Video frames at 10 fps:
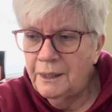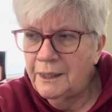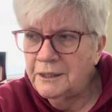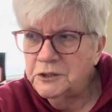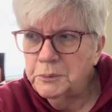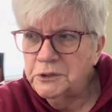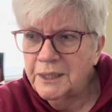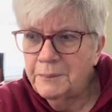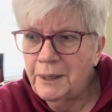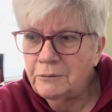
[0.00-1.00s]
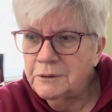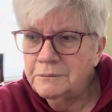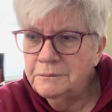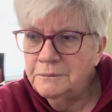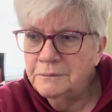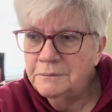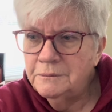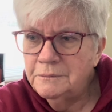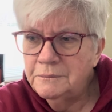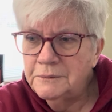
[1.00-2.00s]
and it's supposed to come out
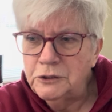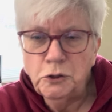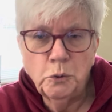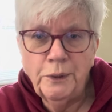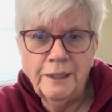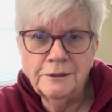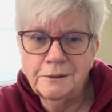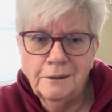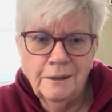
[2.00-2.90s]
in two weeks,